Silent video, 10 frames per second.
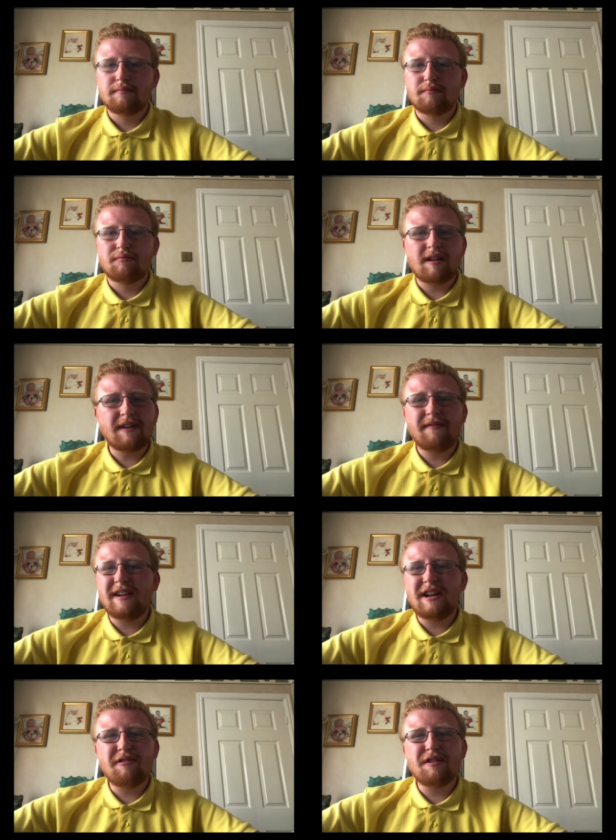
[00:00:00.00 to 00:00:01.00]
Prank
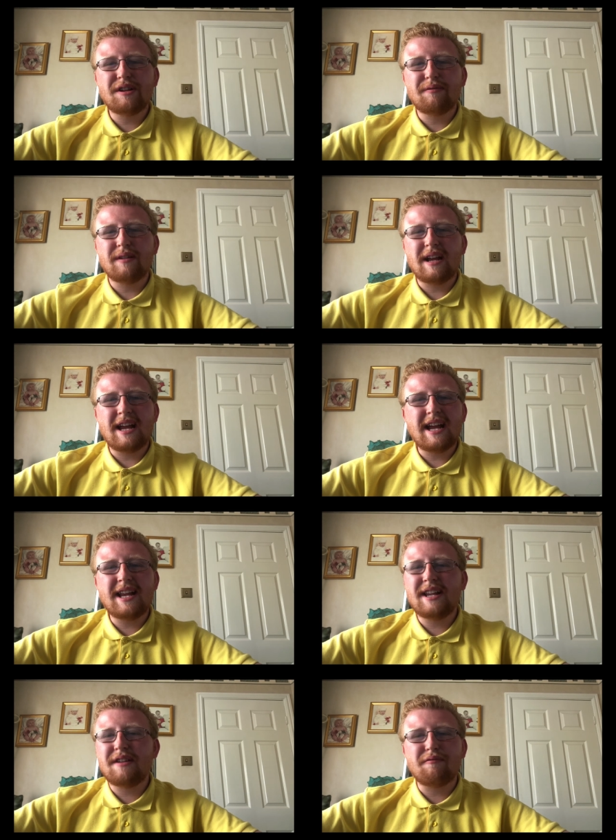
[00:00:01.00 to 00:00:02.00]
videos
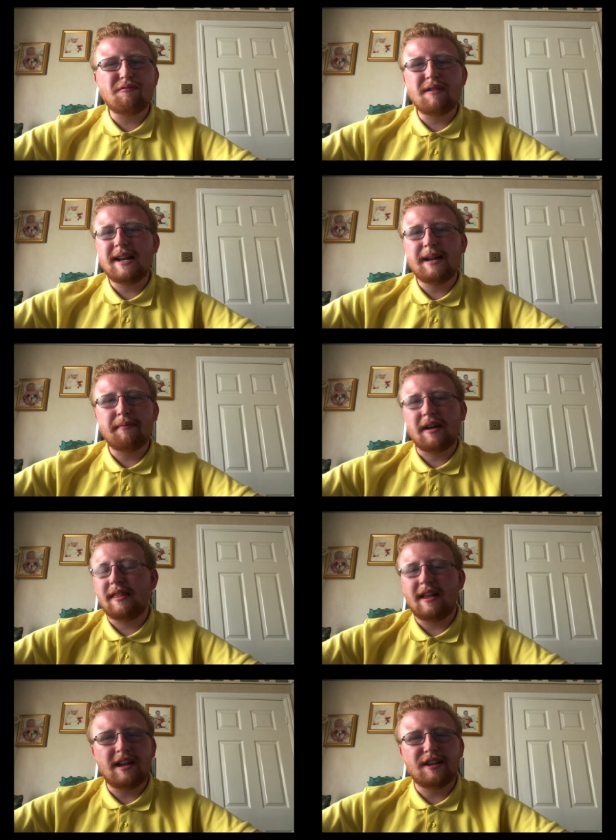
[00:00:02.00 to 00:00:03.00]
isn't really my
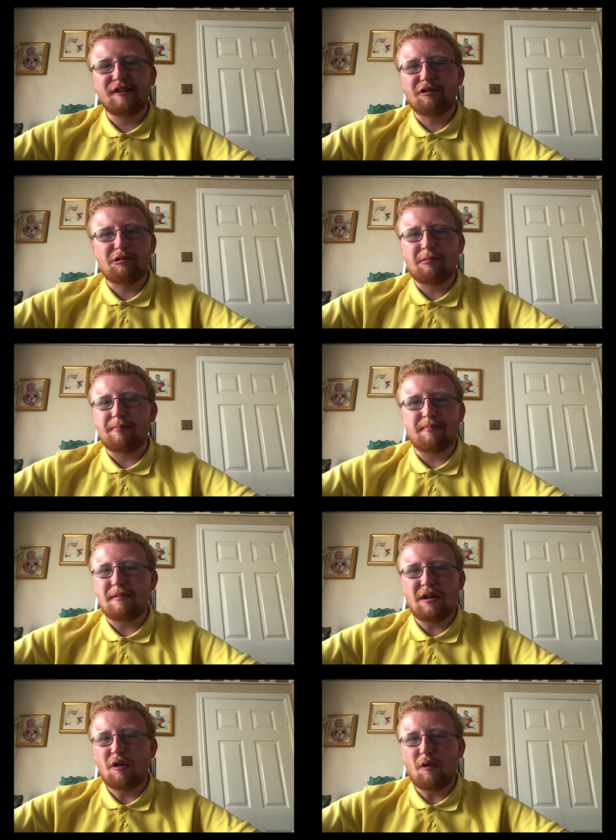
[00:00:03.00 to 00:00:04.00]
thing, so
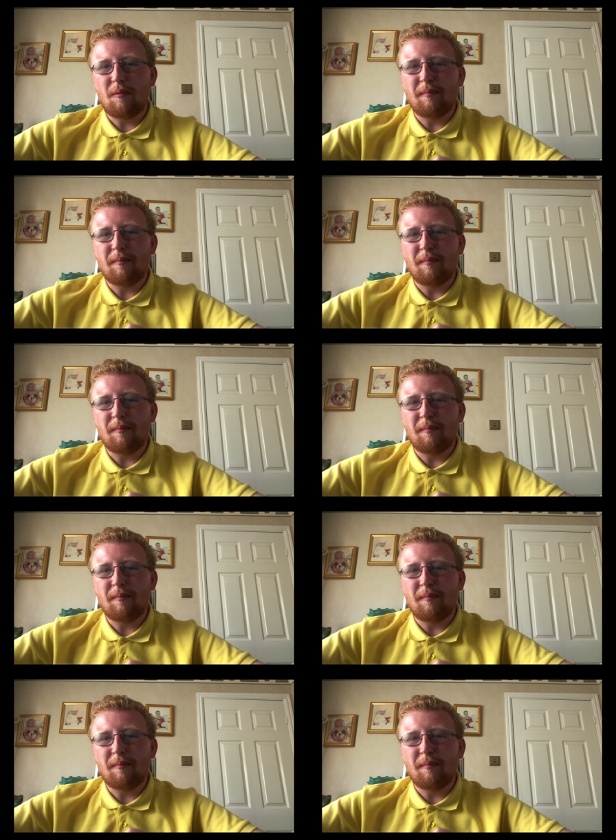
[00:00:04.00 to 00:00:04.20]
no.